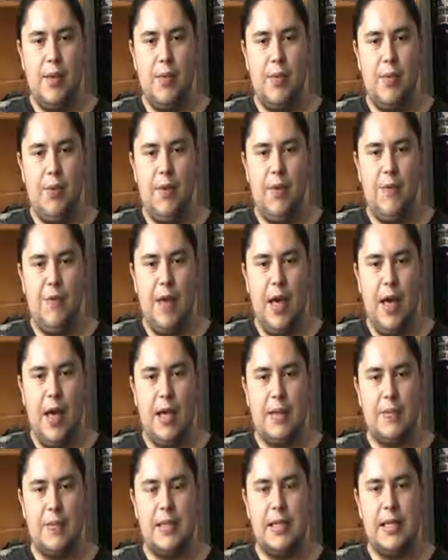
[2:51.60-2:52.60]
with
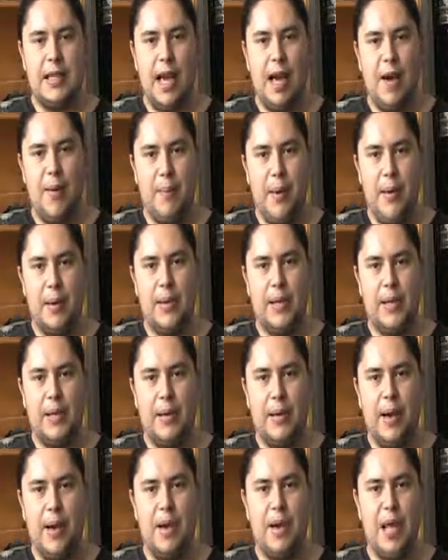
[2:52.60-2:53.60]
uh, scale modelling,
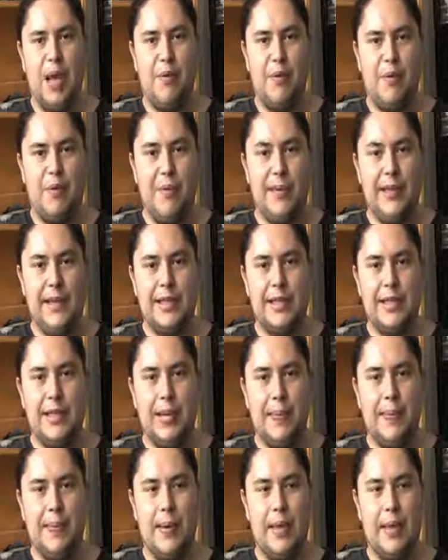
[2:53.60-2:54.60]
I know with
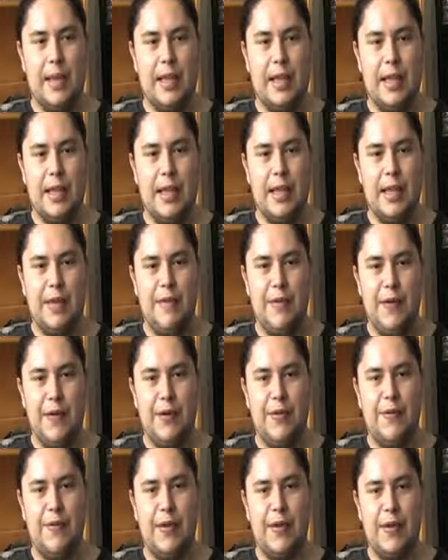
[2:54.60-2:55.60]
military modelling, they're
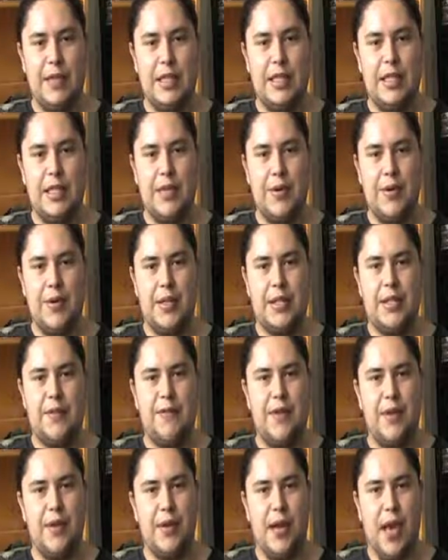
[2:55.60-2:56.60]
very, very serious,
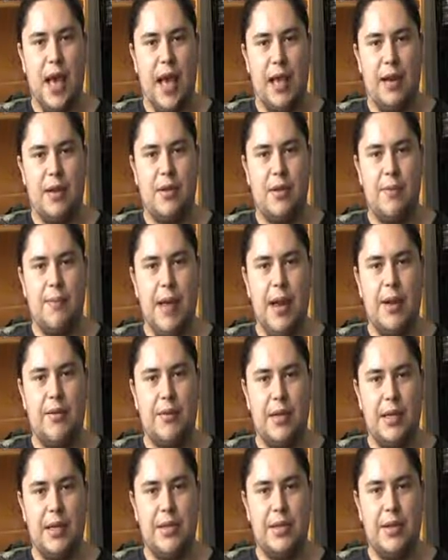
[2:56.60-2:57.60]
very anal about
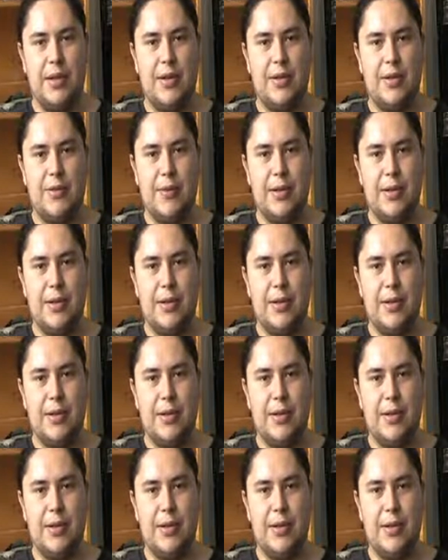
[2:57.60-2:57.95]
research.